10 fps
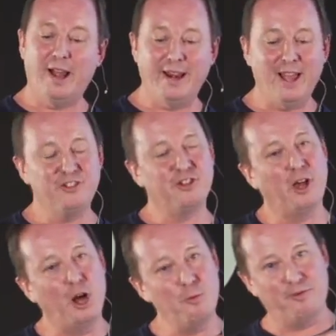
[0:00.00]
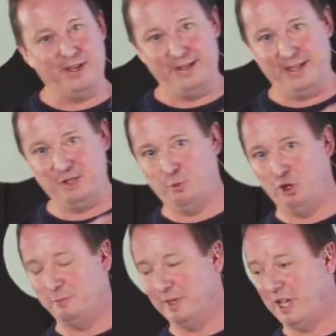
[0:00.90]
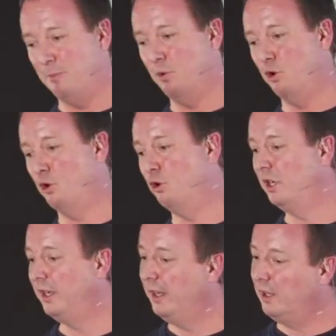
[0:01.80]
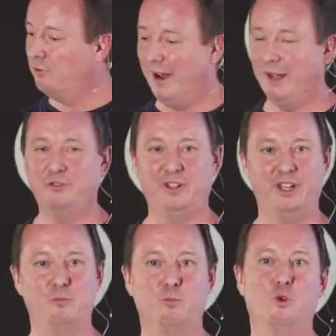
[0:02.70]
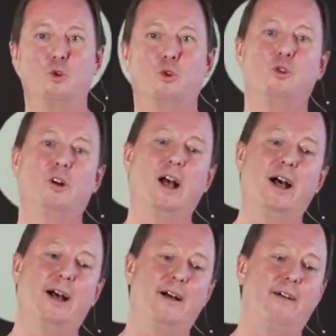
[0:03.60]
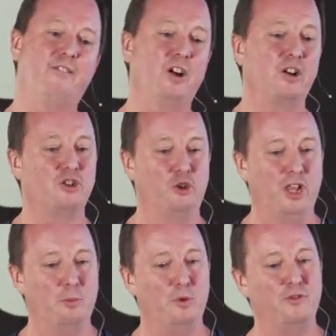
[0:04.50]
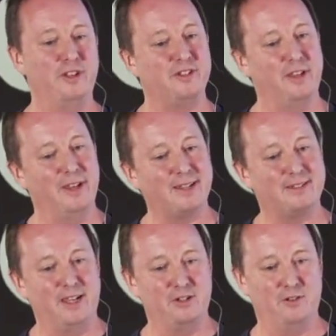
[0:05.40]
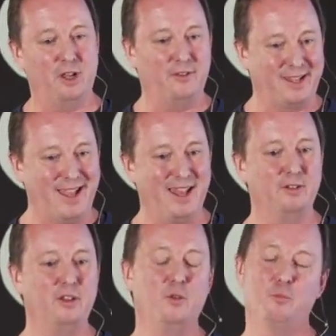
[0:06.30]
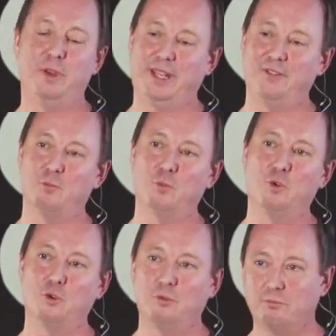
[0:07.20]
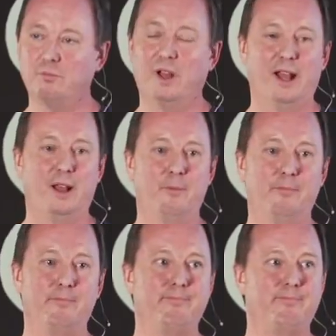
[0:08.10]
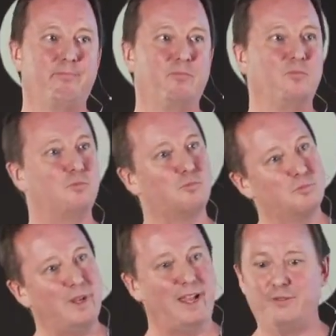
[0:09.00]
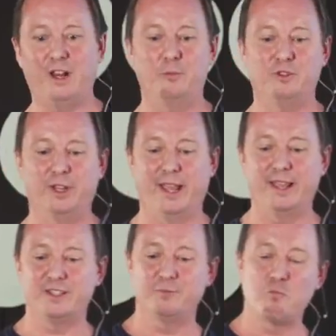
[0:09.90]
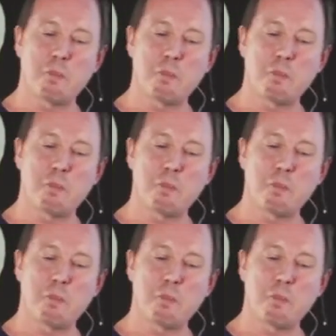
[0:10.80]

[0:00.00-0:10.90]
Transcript: And as hopefully these boys become more rounded and more uh, functional, they'll move into the next stage of life again, being even more, um, yeah, developed, I guess.